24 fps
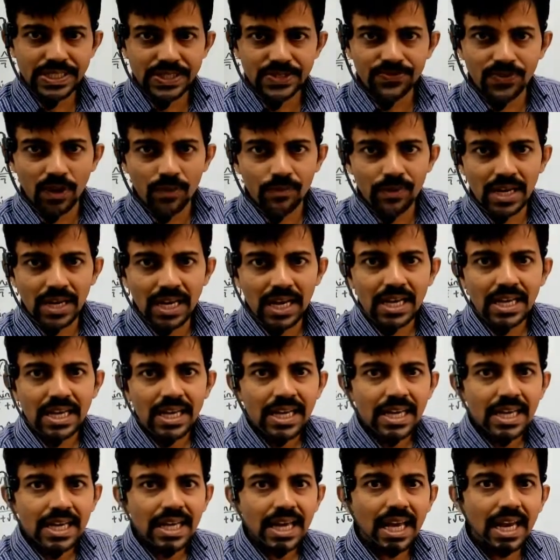
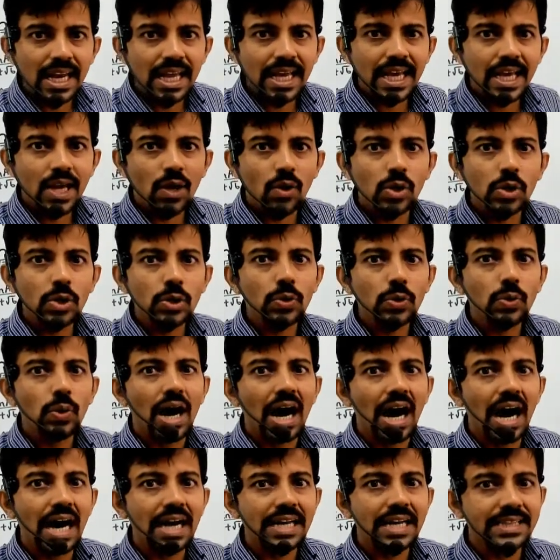formula, L equal to
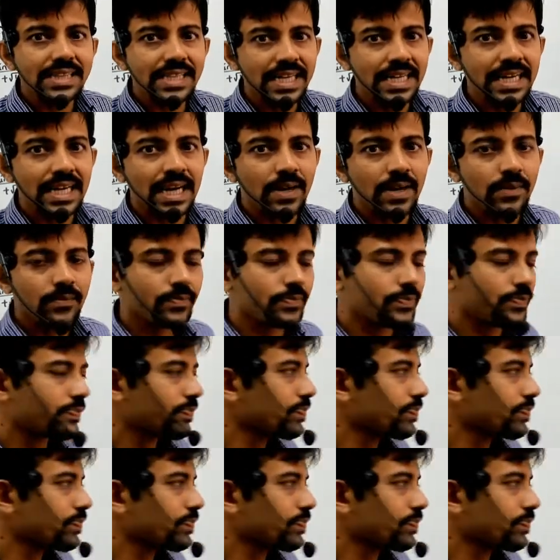r theta.